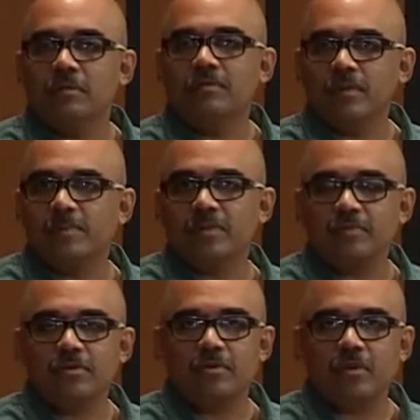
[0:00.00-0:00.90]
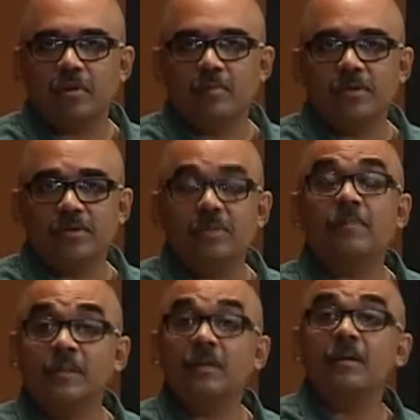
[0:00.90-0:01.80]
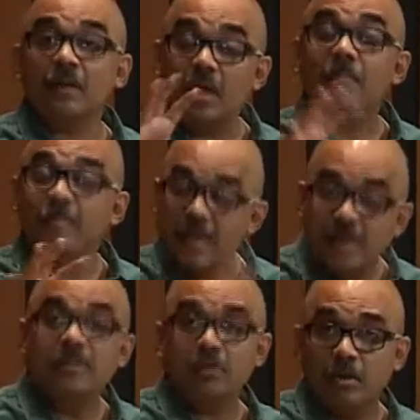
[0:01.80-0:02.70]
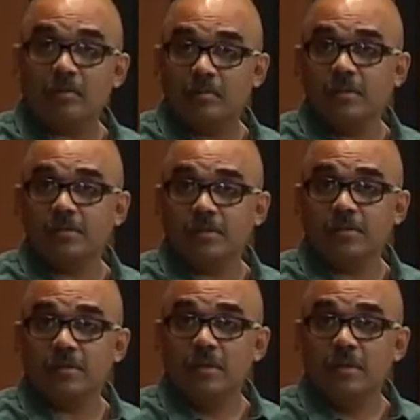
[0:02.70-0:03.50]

Films Division documentaries. But there are amazing documentaries